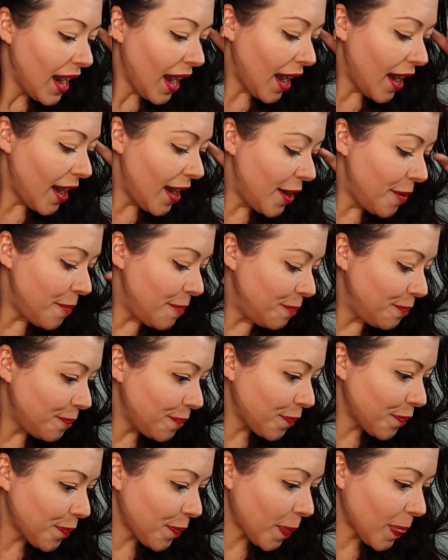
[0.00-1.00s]

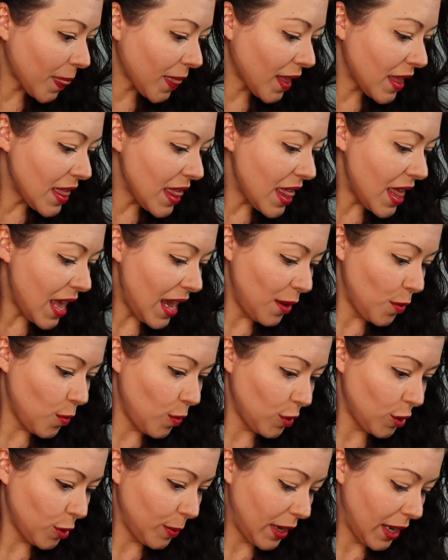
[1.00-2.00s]
Then
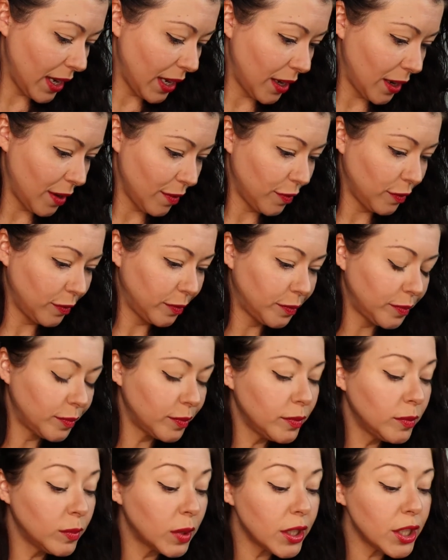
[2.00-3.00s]
what do we have?
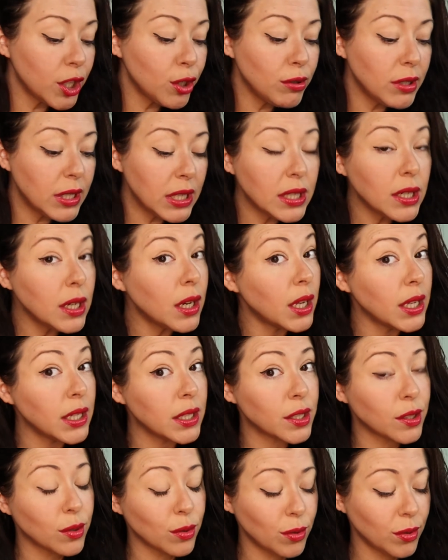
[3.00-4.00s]
Well, you need a light
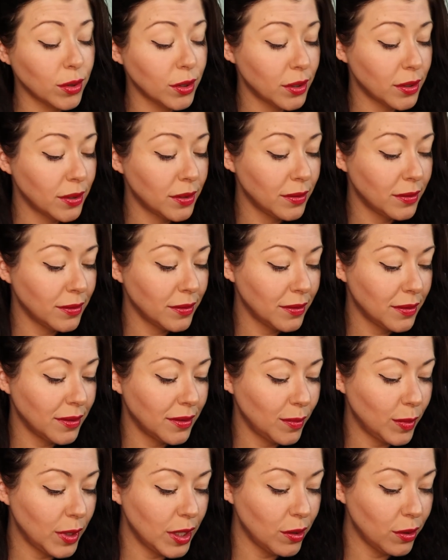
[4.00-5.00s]
source
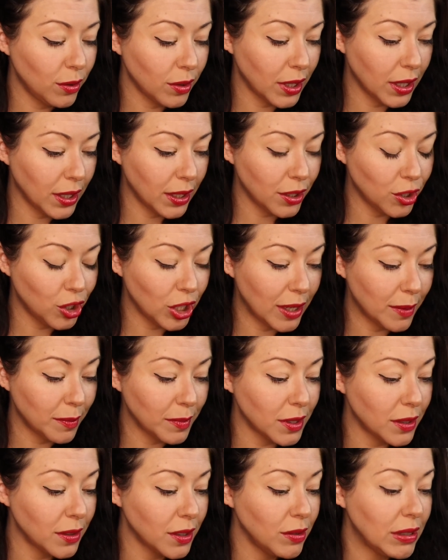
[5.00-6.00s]
when you're looking at
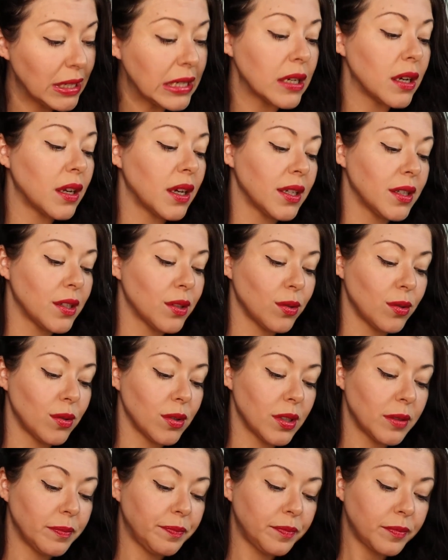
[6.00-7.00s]
gems. You need a light
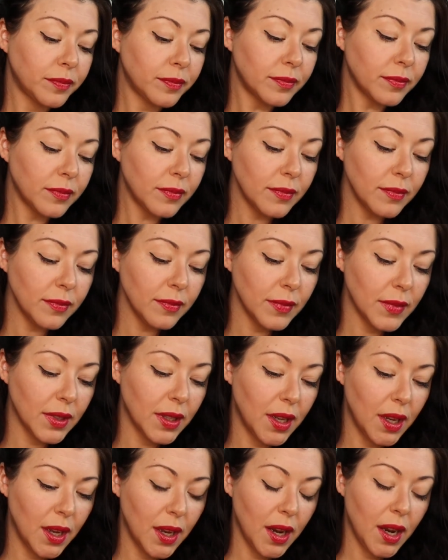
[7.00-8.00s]
source.
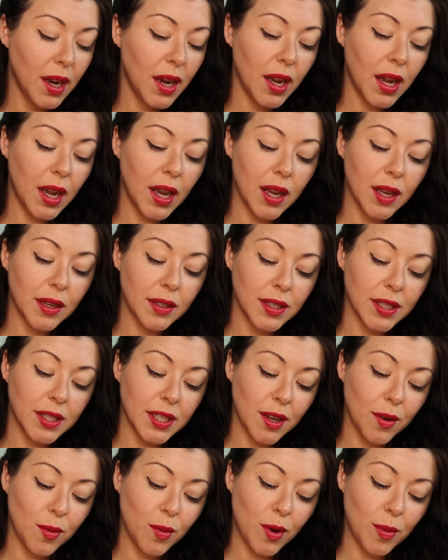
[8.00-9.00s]
And
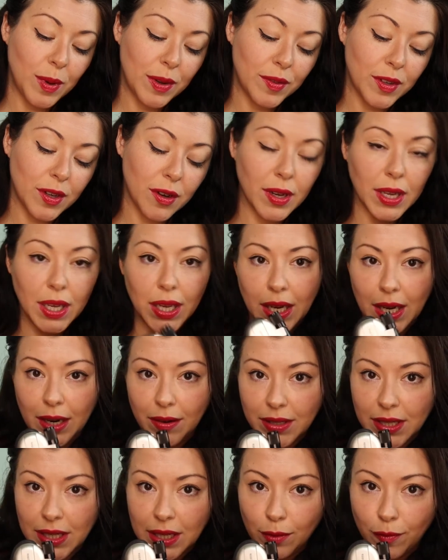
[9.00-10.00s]
so what we've got here
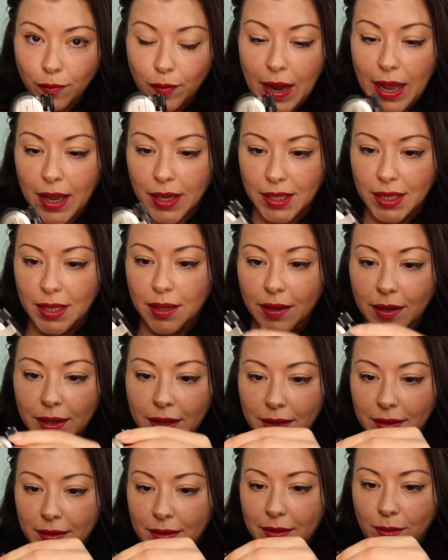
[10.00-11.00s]
is a little Flexi
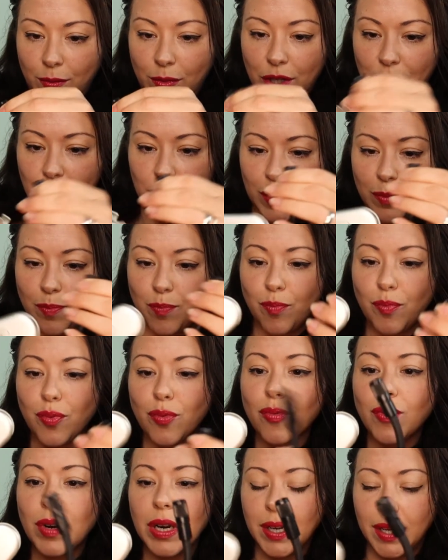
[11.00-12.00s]
Light, which is
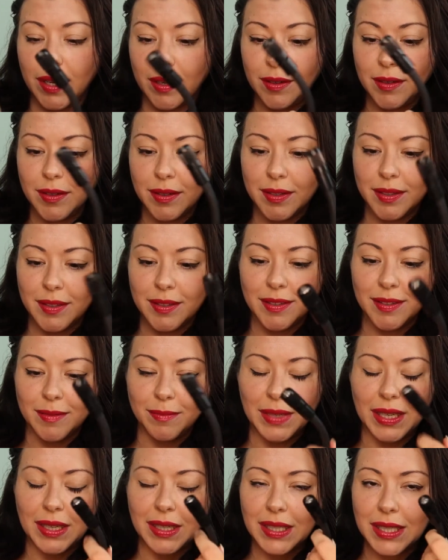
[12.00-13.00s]
brilliant
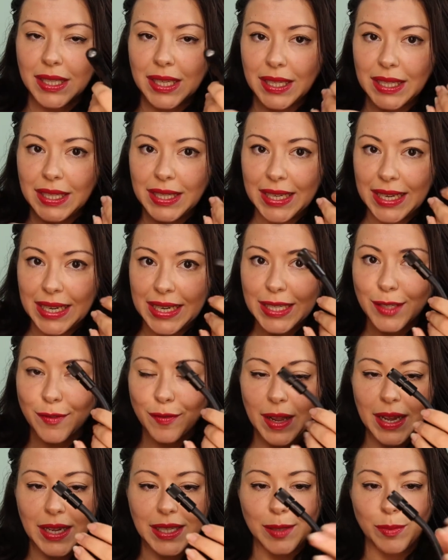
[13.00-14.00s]
because it is
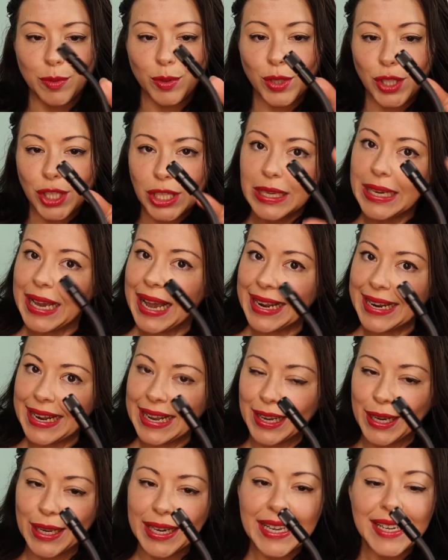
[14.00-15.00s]
flexible, so you can
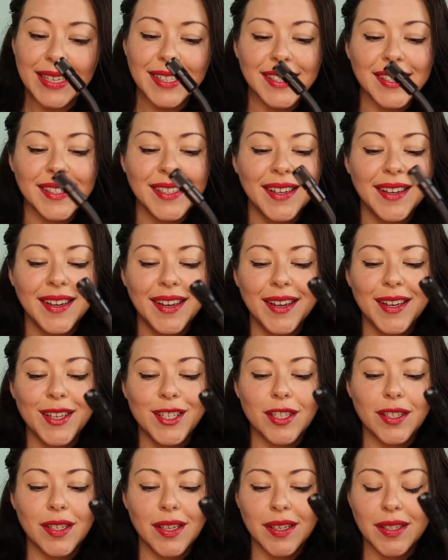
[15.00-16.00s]
angle it
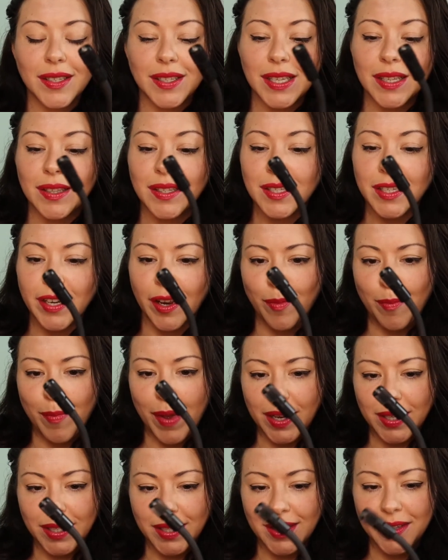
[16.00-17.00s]
so you can see the stone
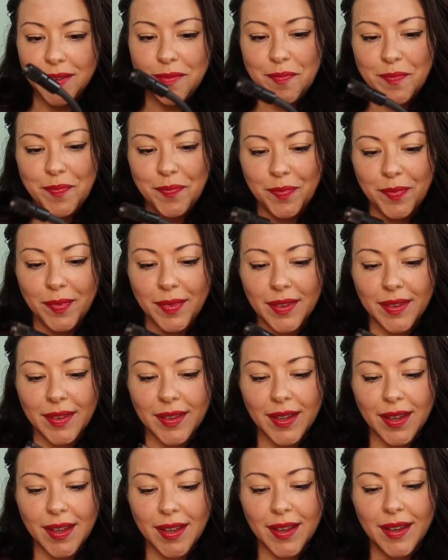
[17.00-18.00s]
better.
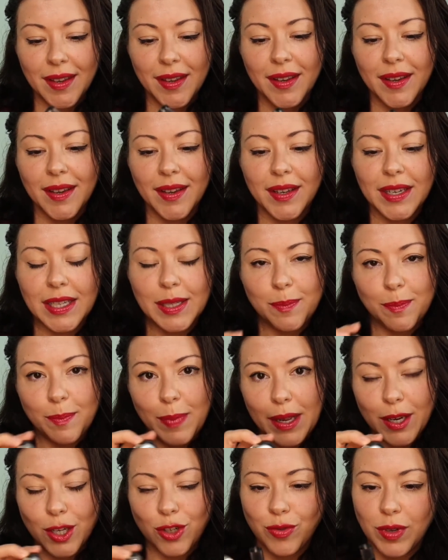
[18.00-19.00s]
And it's
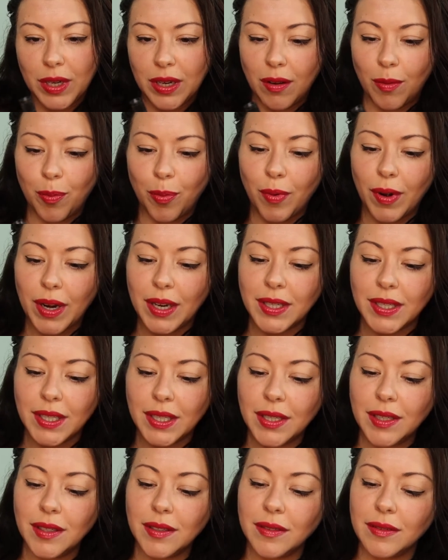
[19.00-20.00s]
battery
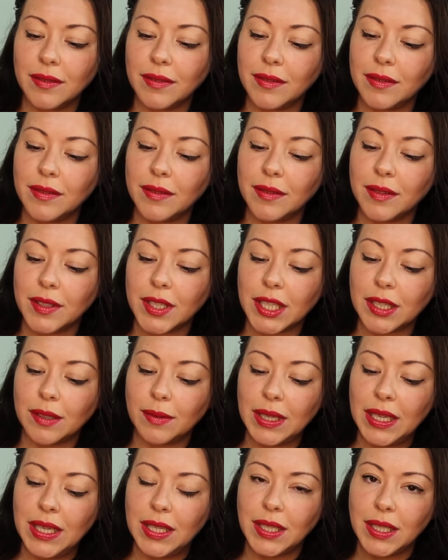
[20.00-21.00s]
operated, so
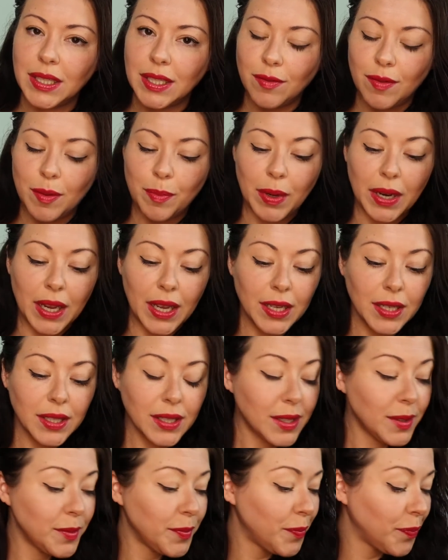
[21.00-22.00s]
easy to
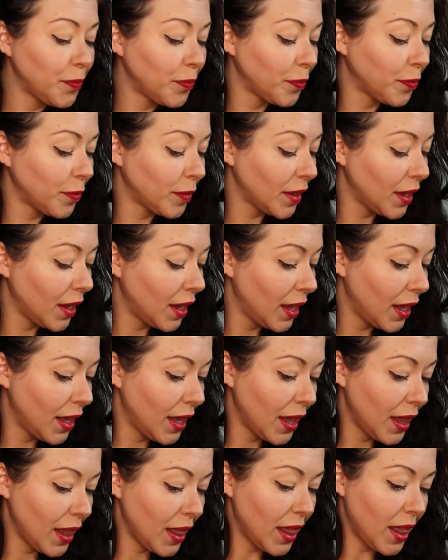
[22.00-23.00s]
replace.
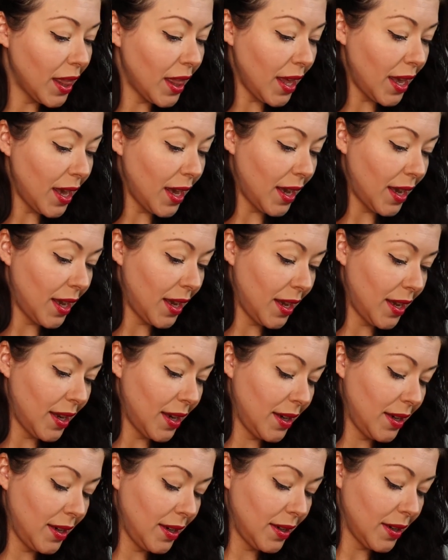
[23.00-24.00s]

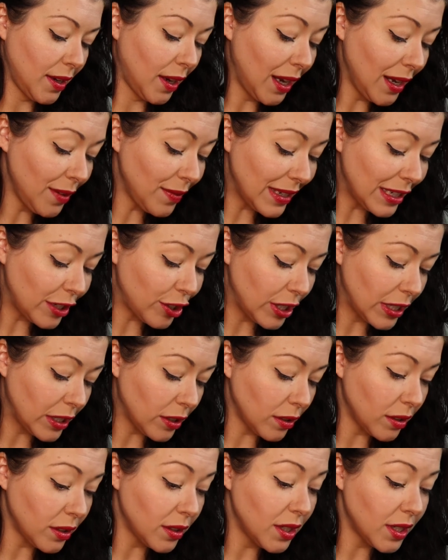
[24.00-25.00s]
Then I've actually
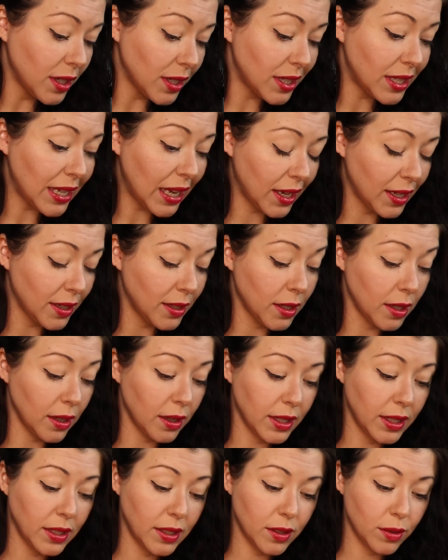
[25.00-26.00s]
got a second
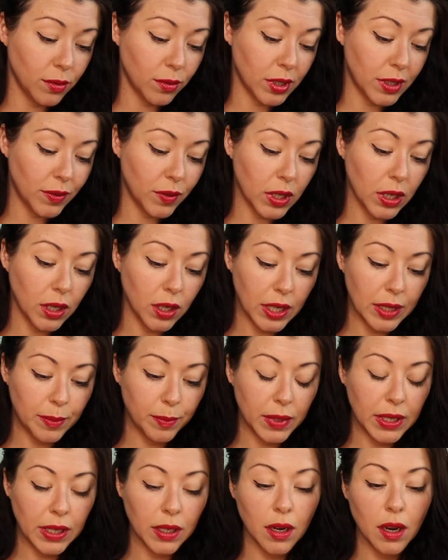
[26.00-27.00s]
light source of a
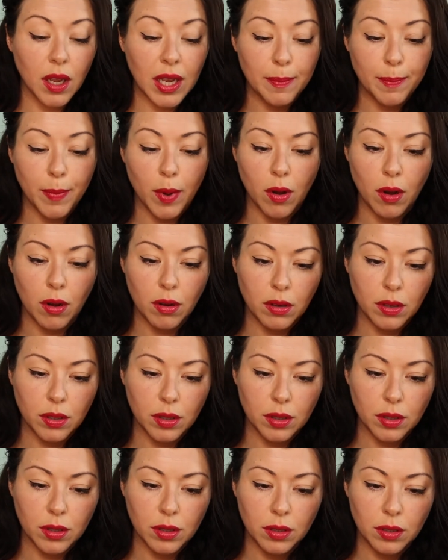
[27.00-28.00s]
little light
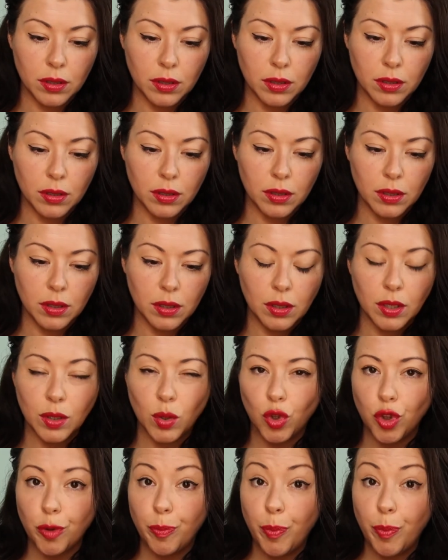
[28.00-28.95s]
box called the